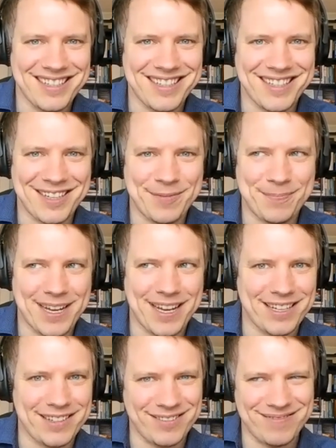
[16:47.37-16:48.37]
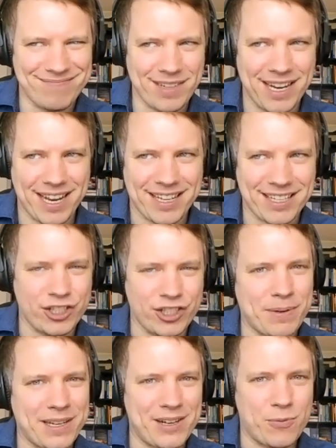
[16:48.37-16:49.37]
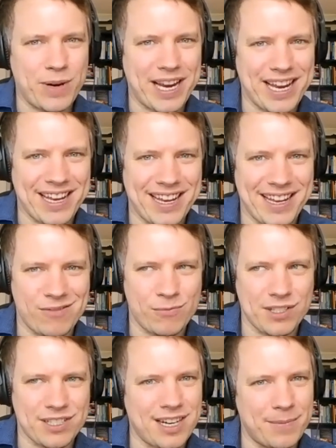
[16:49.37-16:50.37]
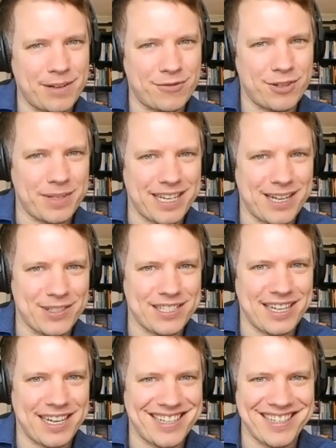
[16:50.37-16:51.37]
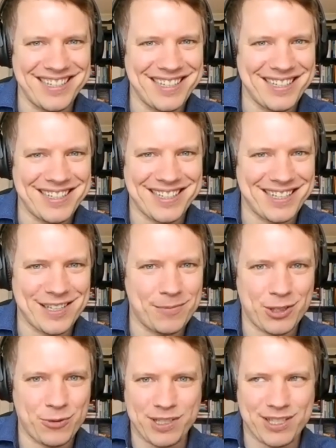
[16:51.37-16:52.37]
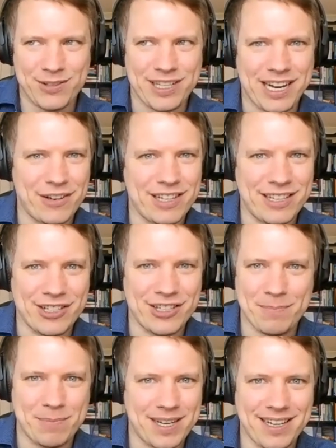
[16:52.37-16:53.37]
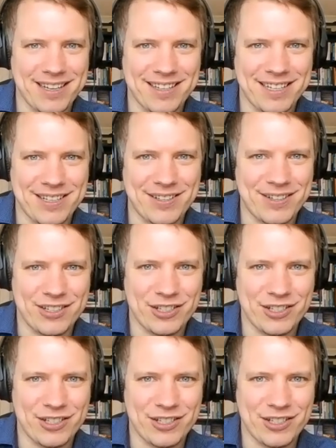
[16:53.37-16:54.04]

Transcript: Um, yeah. And like chipping away at what's coming from the outside uh, which we're so inherently shaped by, you know, sure.